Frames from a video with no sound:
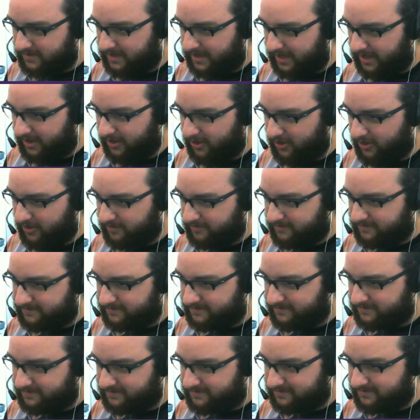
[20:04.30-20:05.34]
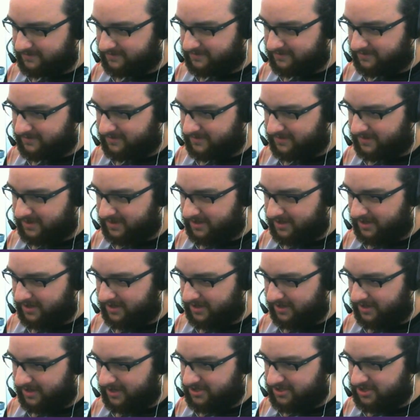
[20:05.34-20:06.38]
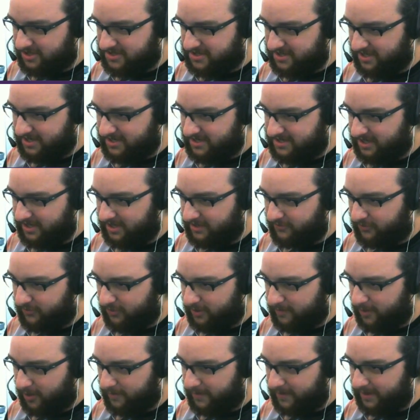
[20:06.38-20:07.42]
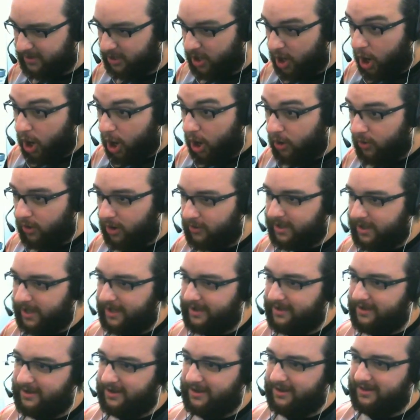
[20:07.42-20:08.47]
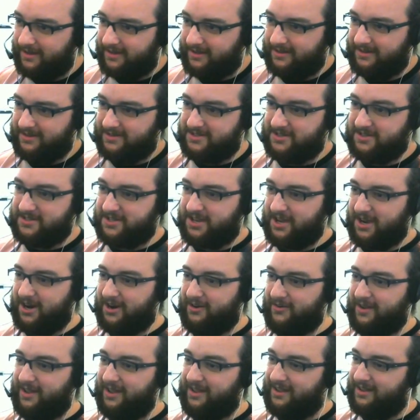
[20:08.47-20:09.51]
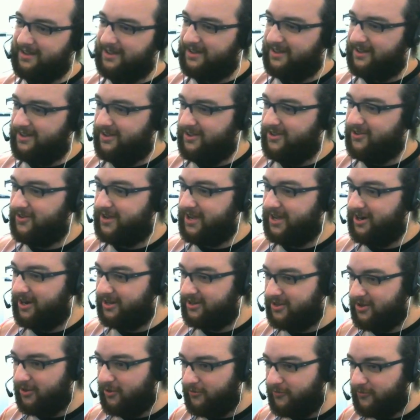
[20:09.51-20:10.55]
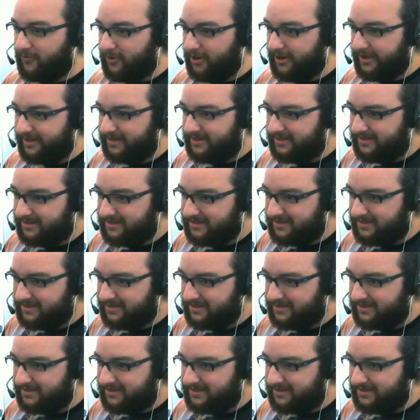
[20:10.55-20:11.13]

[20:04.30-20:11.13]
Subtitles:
Hello? He just DC'd for a moment. Oh, okay. This is scary. You cannot go for it.